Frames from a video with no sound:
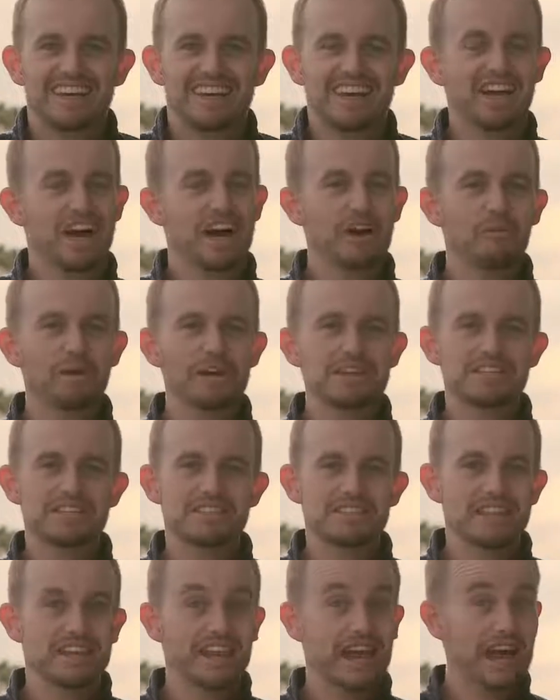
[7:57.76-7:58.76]
I can't wait to
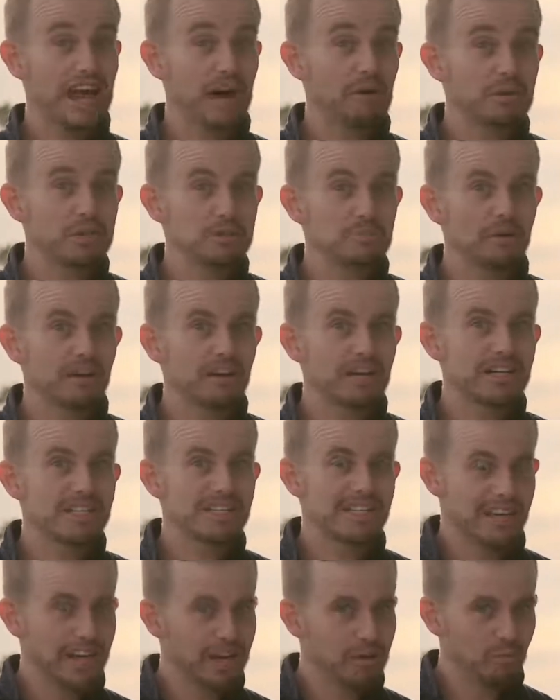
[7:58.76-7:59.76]
see how it's
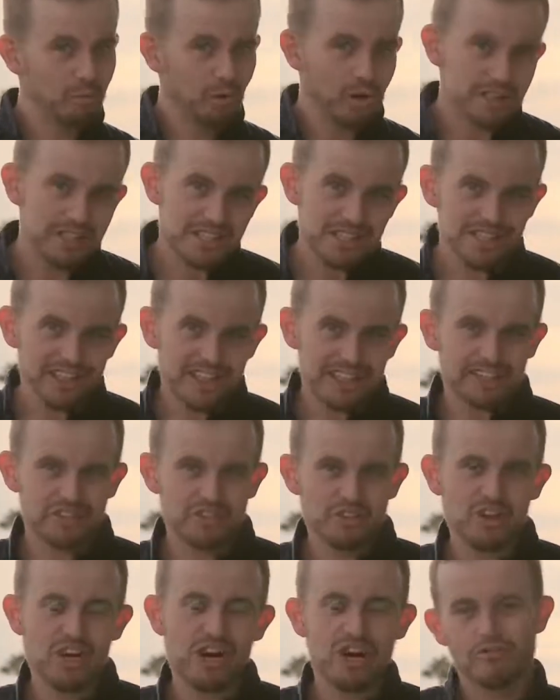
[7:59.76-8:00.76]
priced and what it's like to
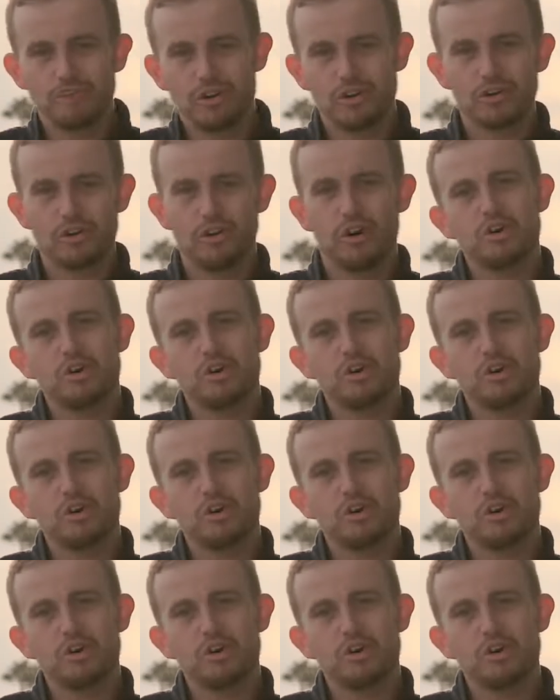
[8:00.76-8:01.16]
drive on